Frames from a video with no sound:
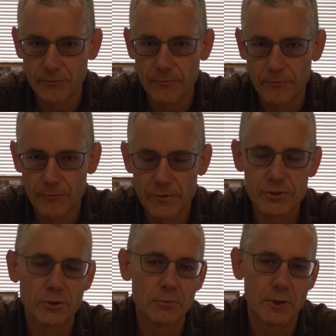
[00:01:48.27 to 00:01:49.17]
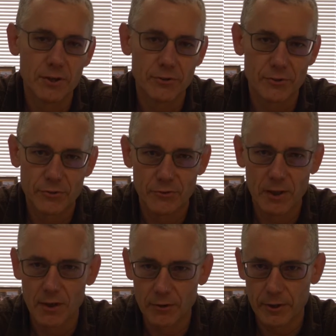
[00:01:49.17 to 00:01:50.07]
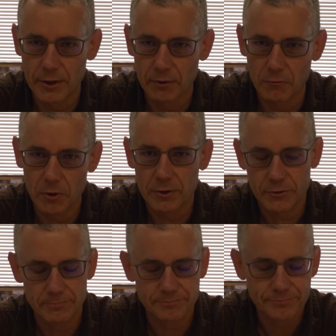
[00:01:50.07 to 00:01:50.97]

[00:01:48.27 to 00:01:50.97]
physical basis for how thinking works.